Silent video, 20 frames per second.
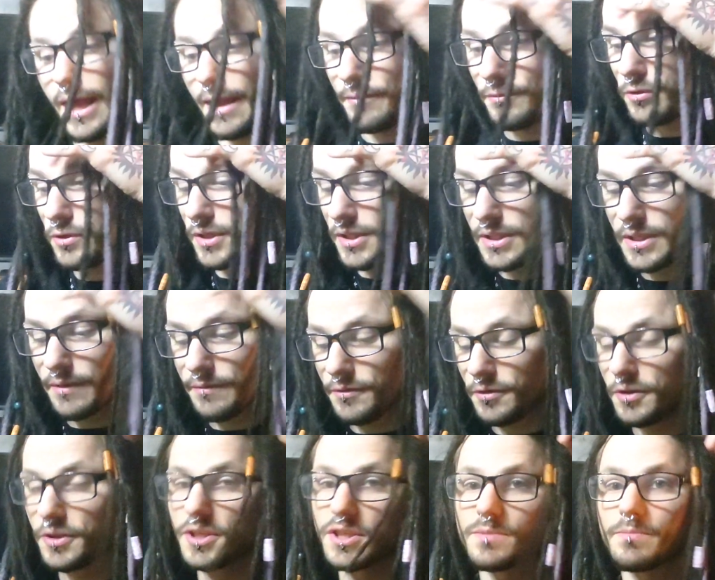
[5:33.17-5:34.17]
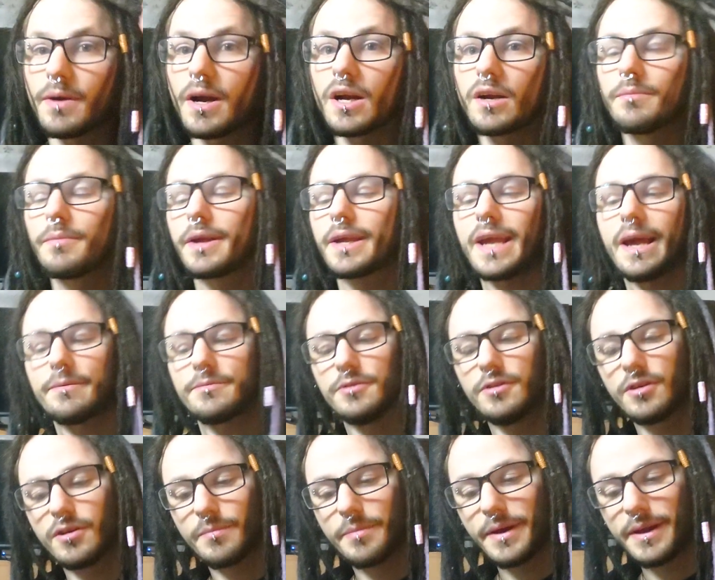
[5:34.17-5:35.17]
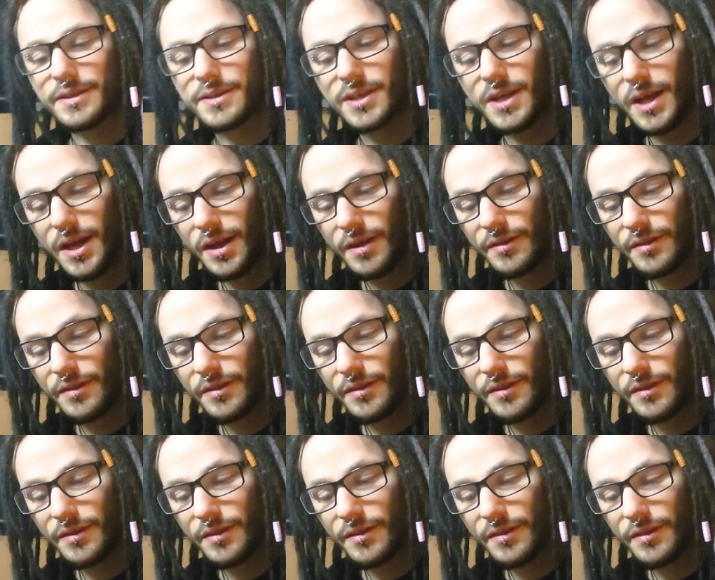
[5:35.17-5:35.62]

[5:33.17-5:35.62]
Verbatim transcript: heavily definitely inspired by Captain Underpants.